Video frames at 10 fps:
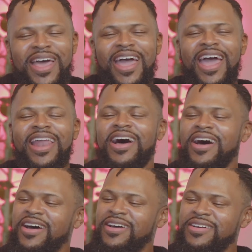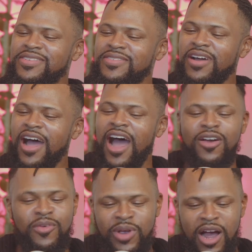And
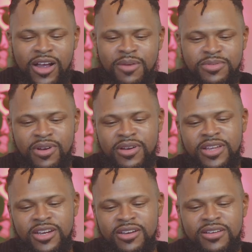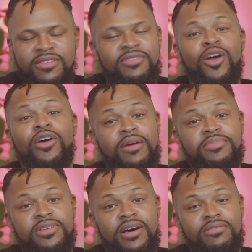our cups that are here, they are empty though.